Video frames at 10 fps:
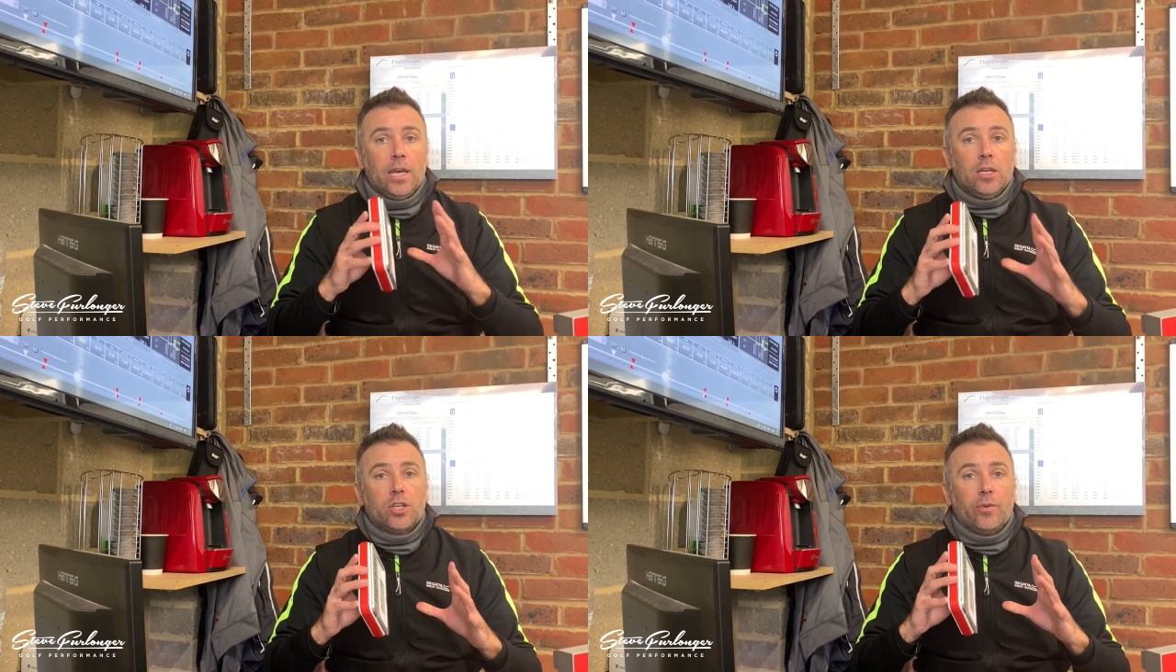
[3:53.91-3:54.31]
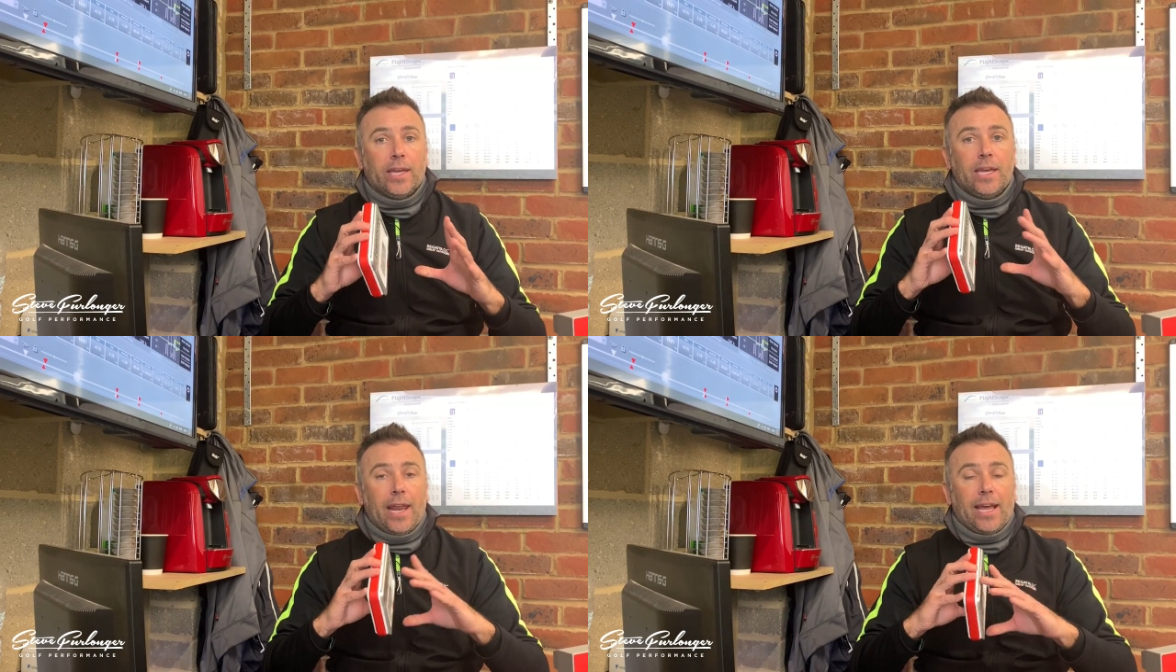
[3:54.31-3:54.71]
so it
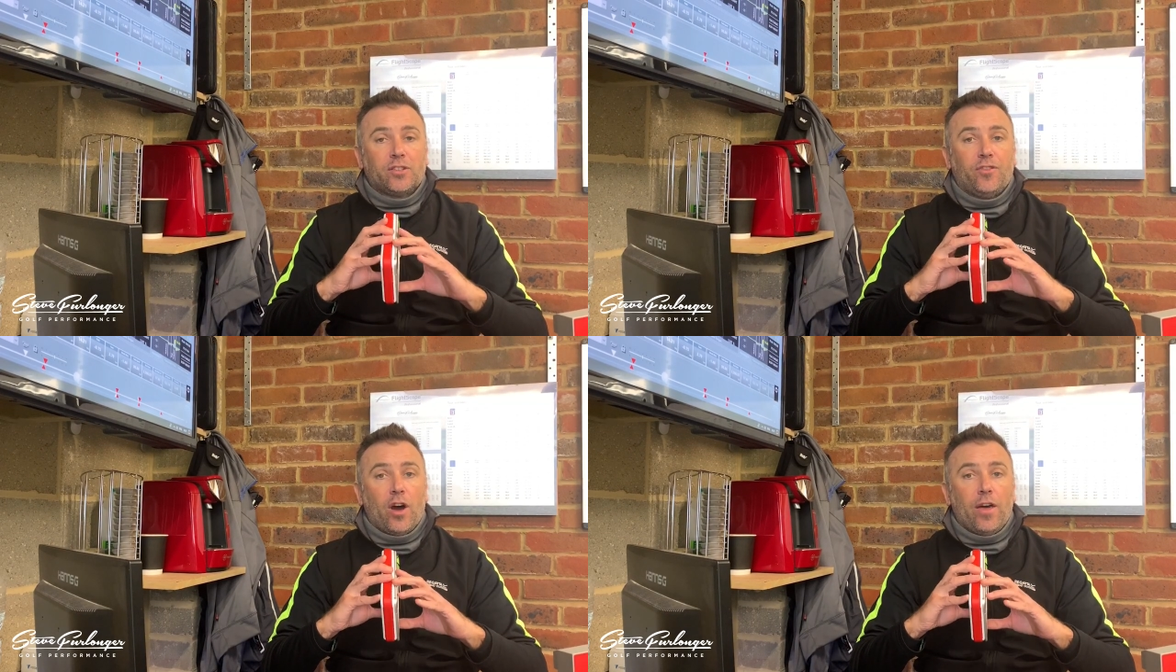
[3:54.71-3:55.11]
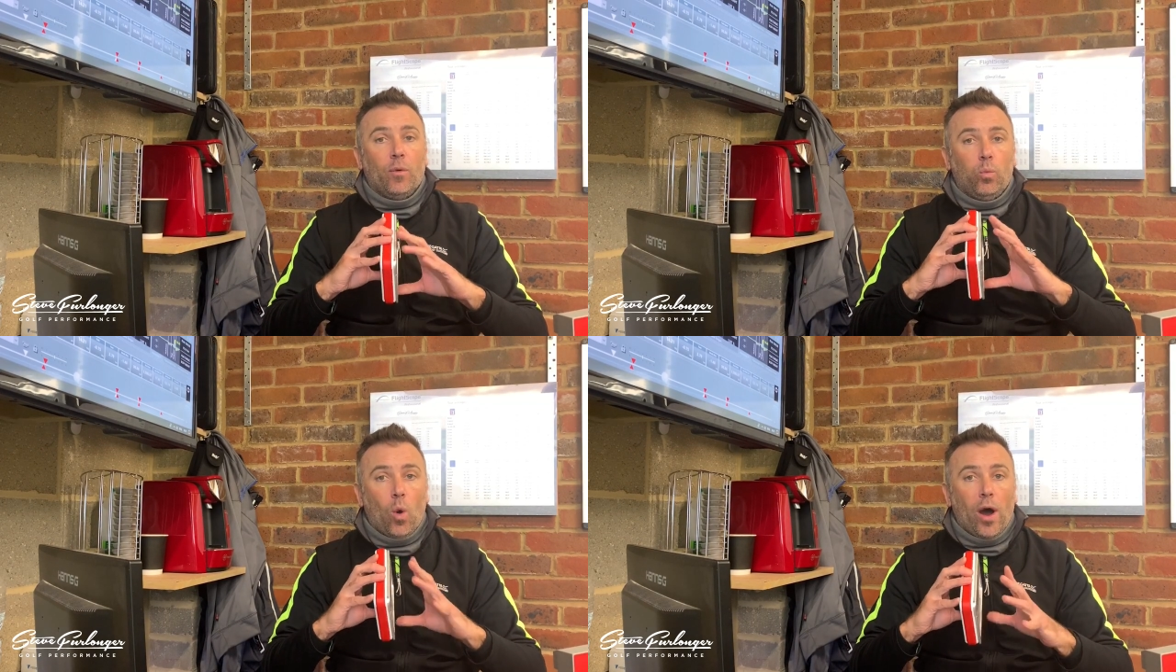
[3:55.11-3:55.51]
connects via the
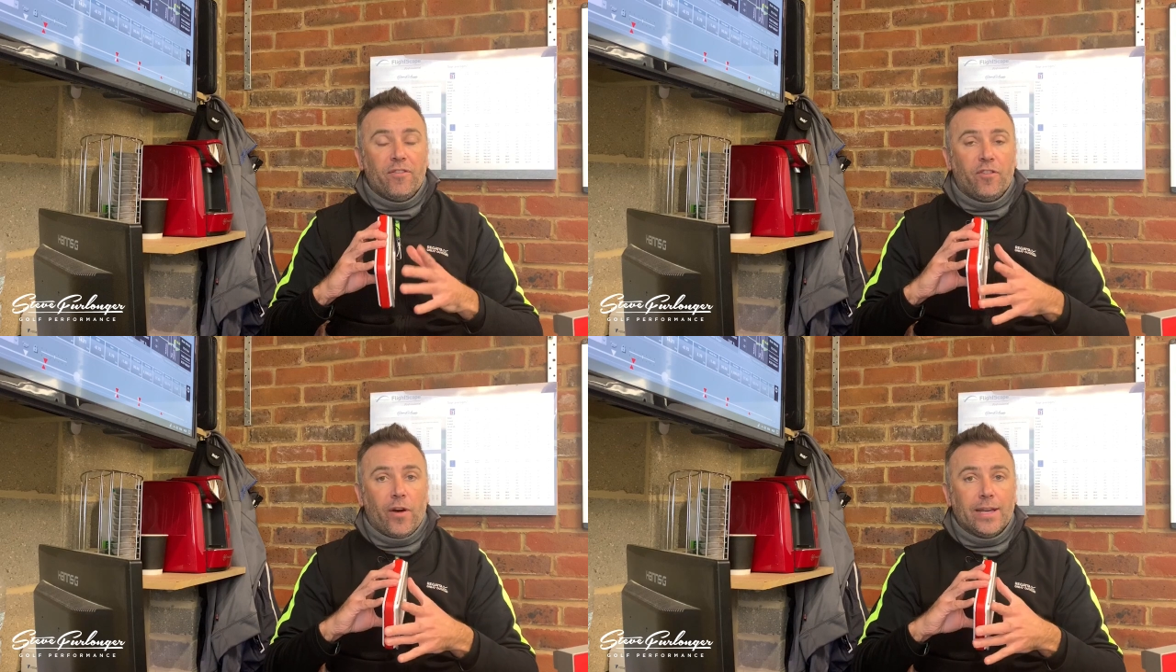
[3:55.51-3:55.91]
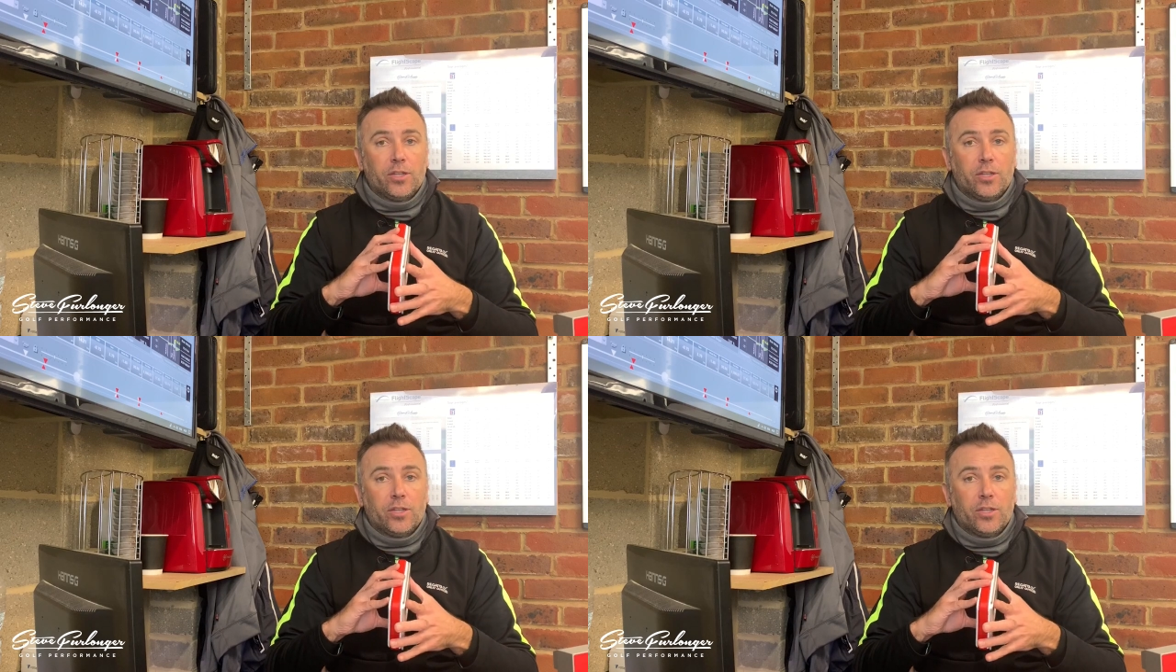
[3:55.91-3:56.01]
Wi-Fi,